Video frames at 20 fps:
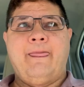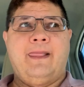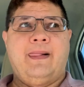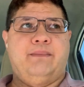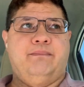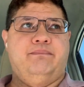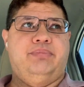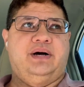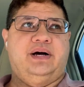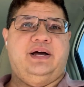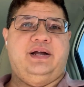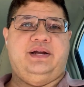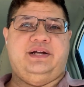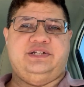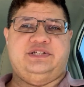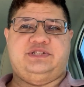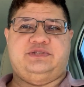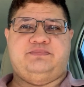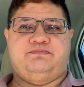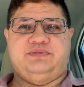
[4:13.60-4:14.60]
But
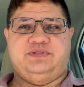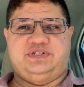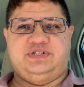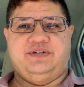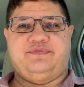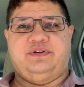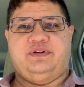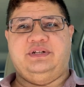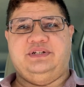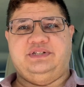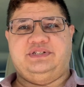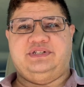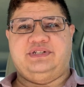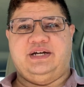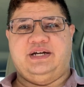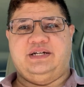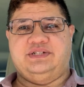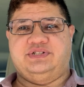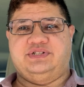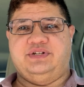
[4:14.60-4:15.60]
it specifically
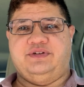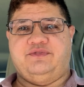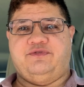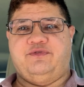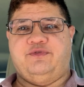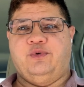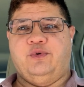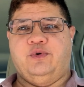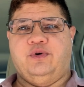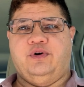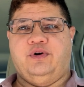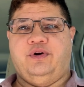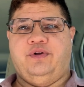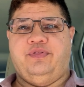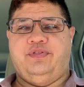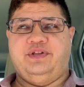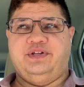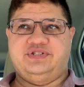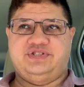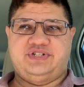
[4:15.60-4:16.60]
says that for
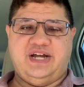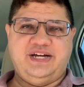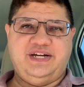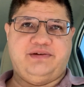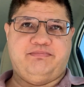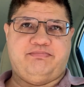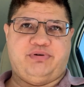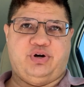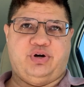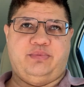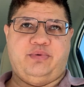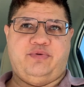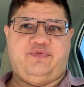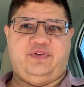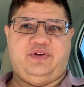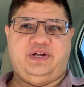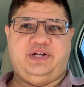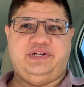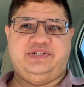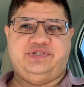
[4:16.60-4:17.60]
the State Department
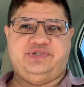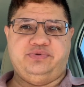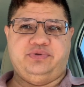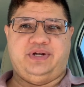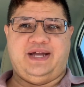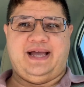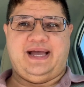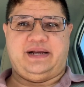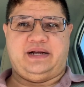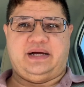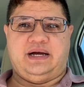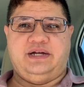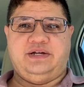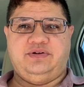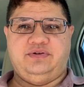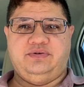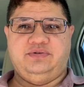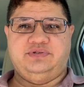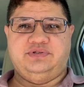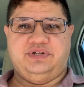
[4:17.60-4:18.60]
fees, you cannot
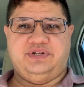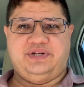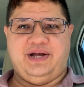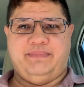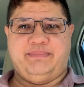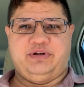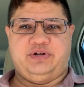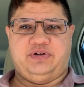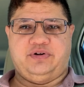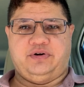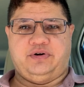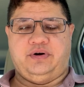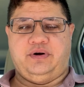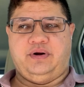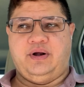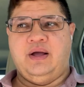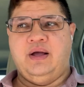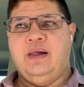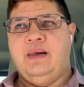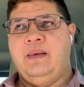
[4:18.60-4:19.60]
use a debit card.
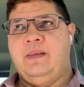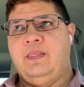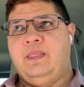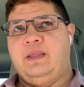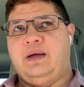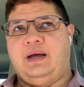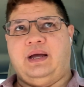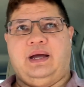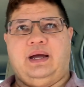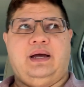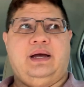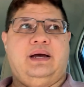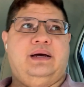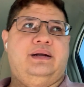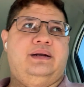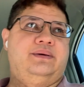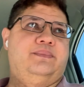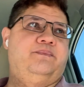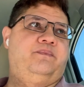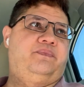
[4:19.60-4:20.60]

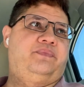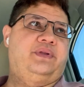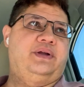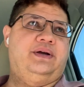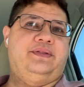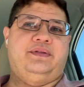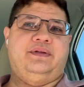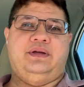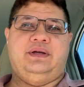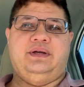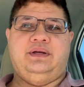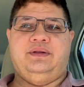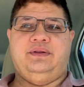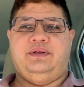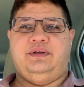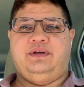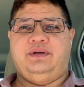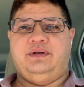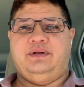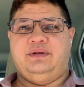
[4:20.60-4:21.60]
And
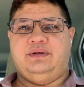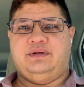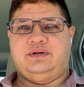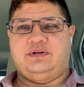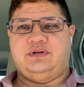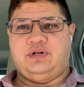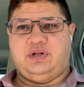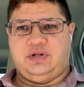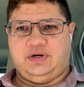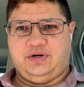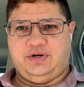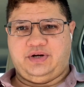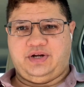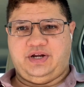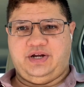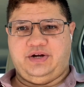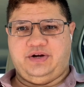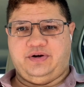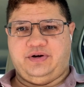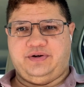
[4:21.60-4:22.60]
the clerk
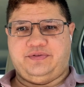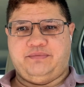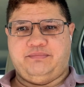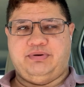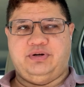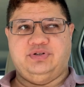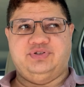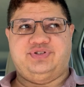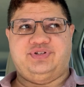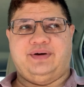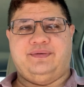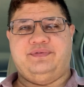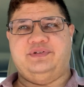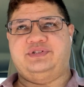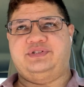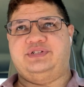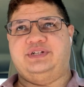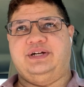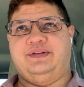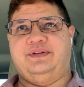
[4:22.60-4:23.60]
here at the post office
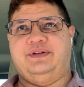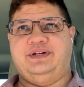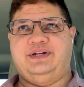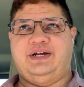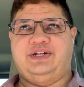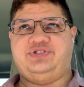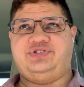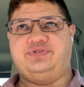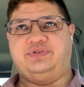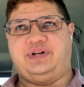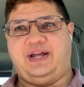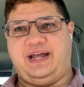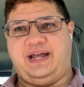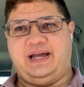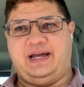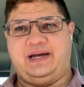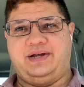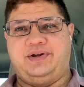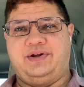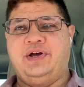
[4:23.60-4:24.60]
said that yes, you
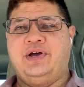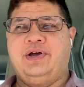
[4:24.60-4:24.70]
can,